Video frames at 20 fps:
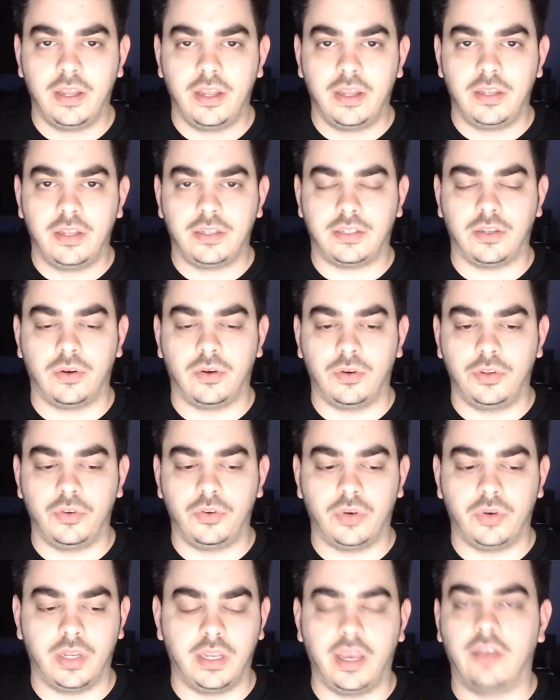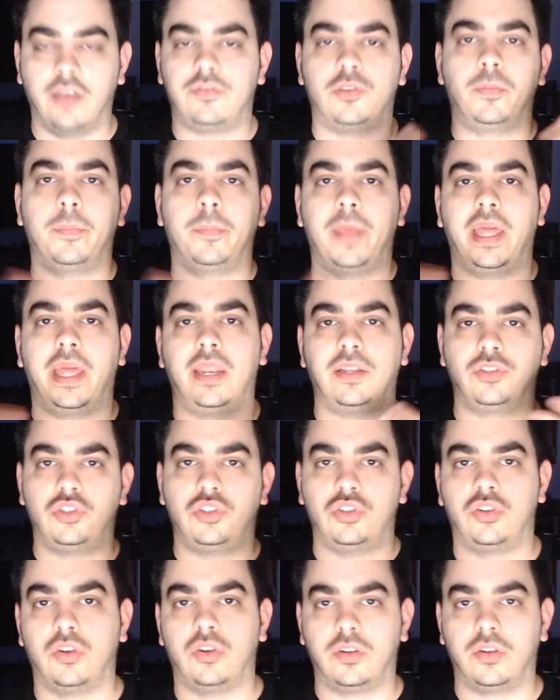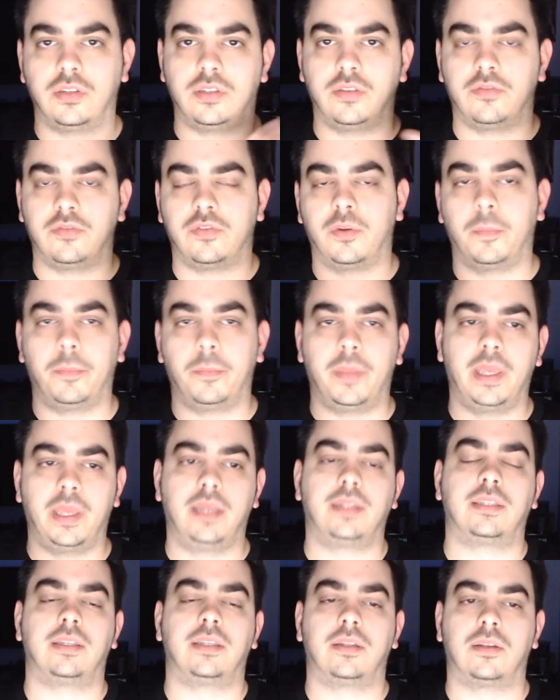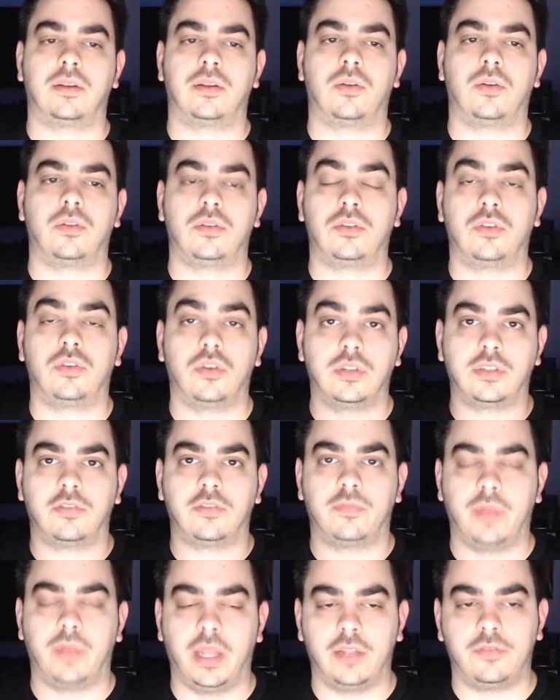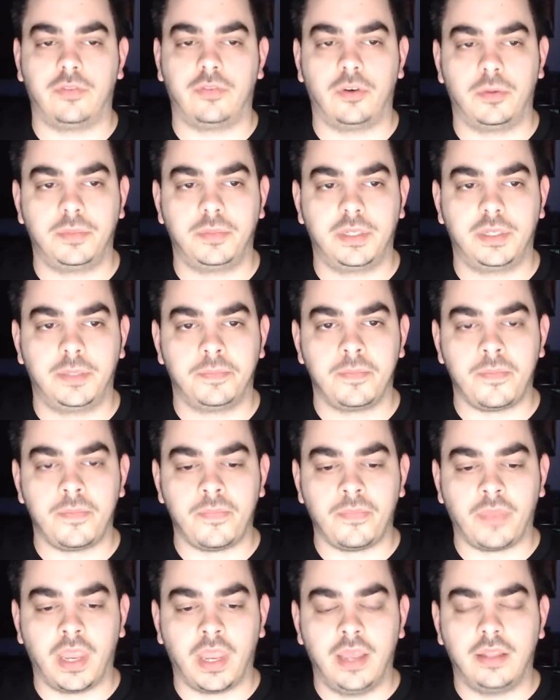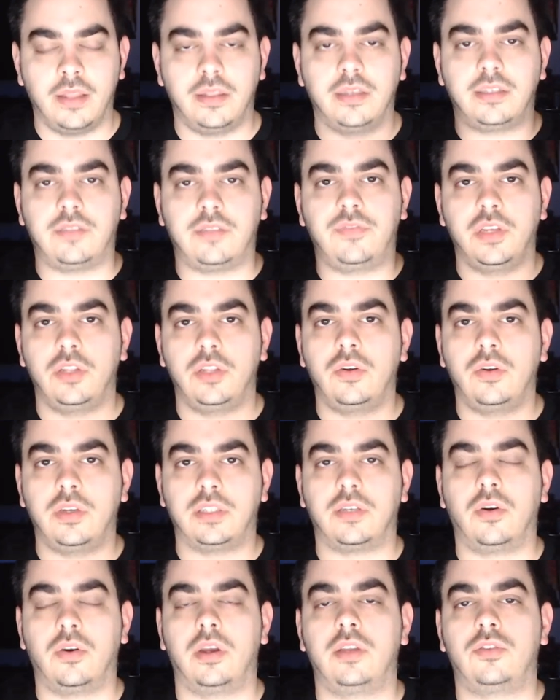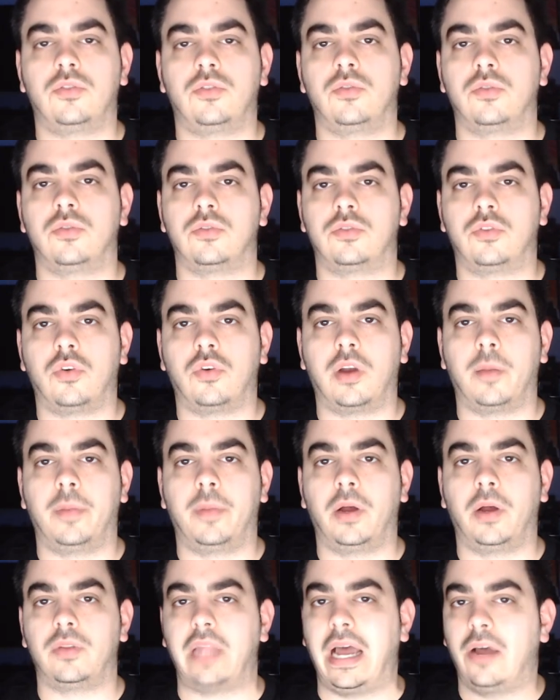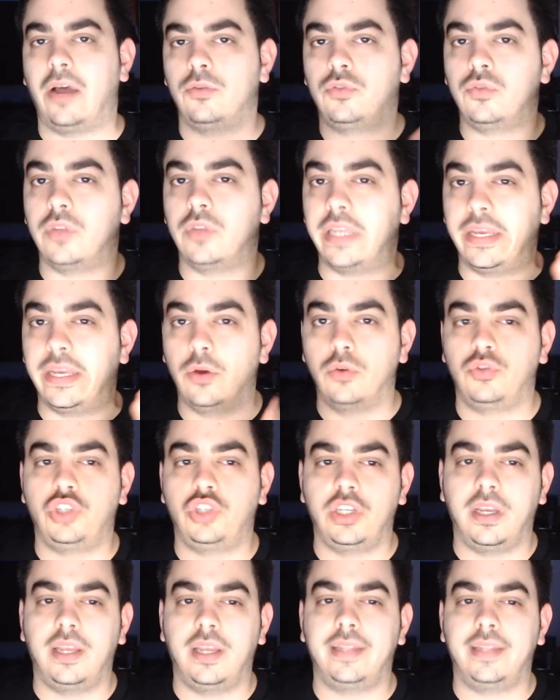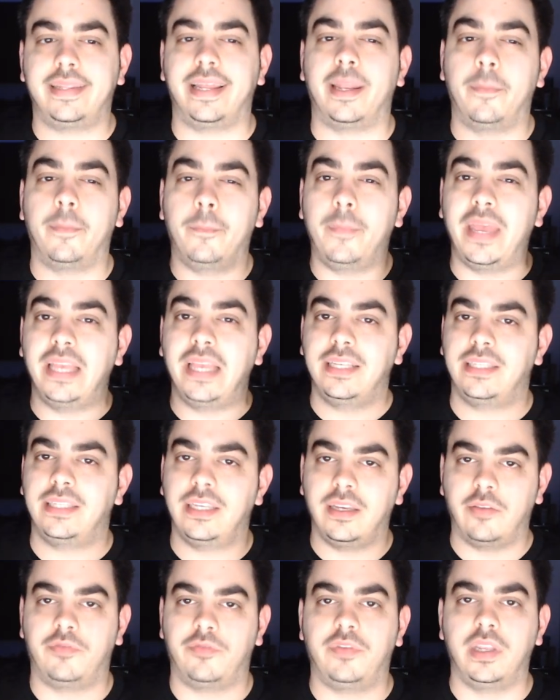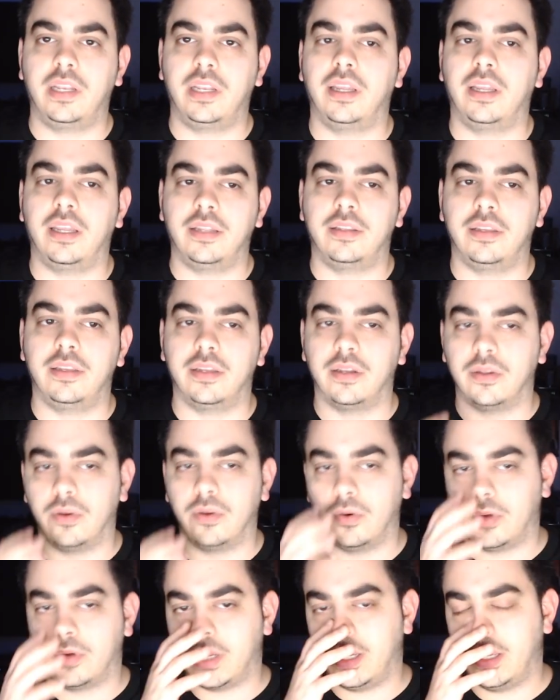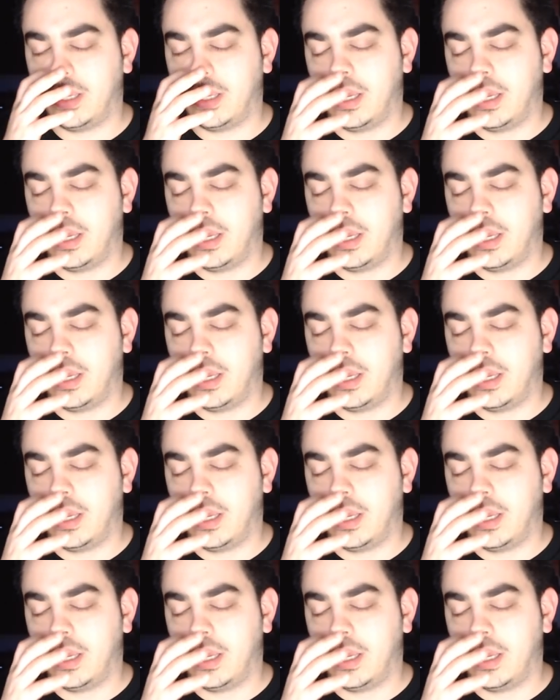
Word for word: So you really have to manage tons of campaigns and on tons of platforms. This video is going to talk about how to negotiate an amazing affiliate deal, okay?